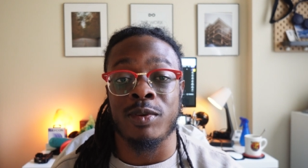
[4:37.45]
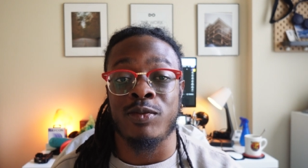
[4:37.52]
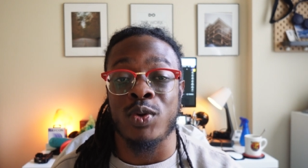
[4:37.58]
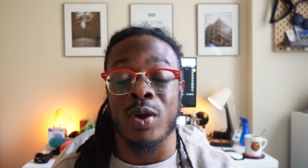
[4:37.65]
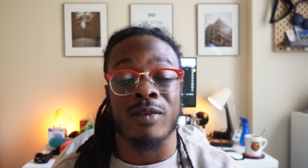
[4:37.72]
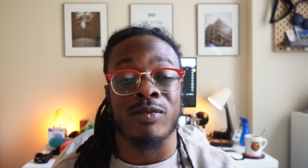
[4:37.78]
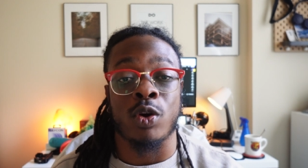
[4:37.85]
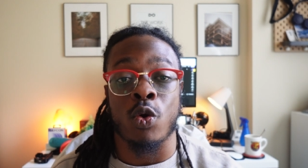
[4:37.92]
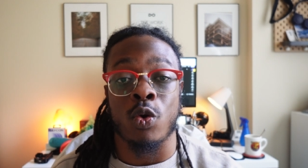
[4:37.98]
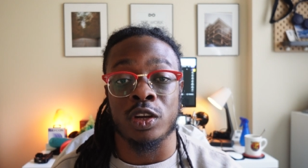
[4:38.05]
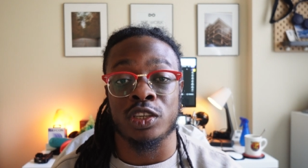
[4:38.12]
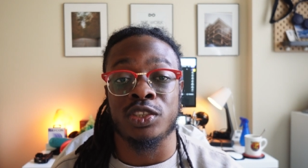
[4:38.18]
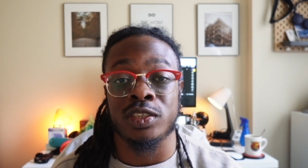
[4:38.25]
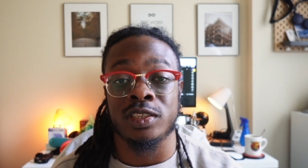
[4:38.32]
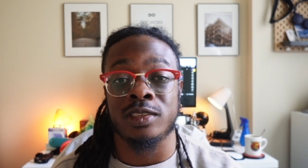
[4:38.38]
If you have
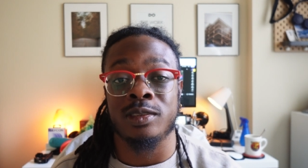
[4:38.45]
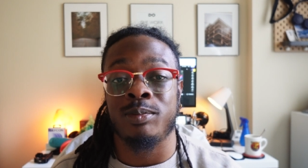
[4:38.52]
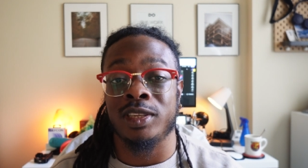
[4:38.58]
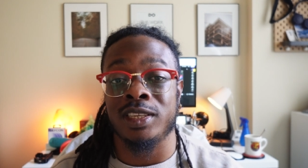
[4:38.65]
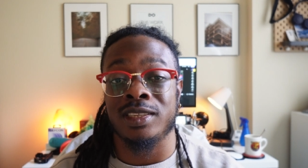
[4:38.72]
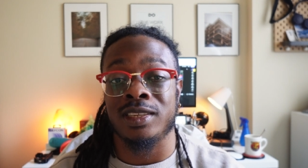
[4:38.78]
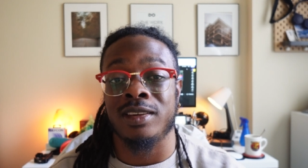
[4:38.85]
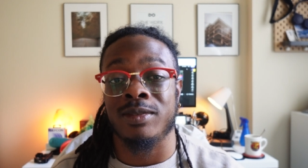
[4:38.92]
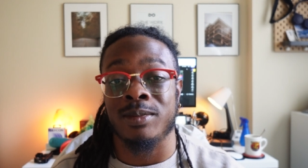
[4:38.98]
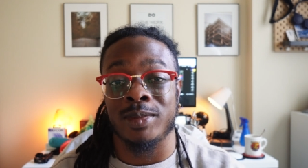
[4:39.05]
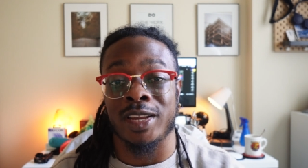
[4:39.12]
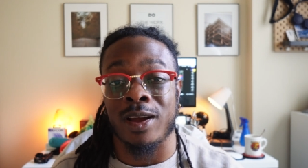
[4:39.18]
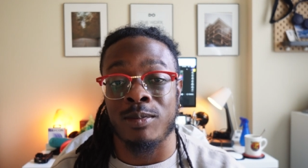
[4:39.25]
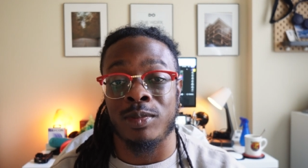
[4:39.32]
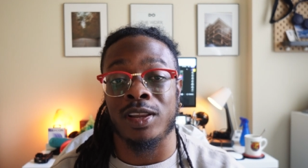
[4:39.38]
questions, please leave them
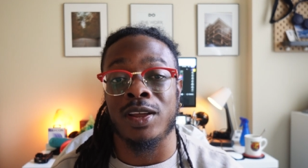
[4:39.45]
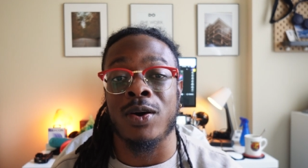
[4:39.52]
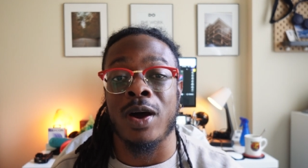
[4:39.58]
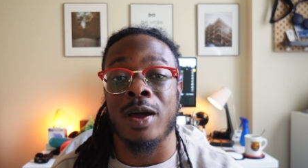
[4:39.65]
down below.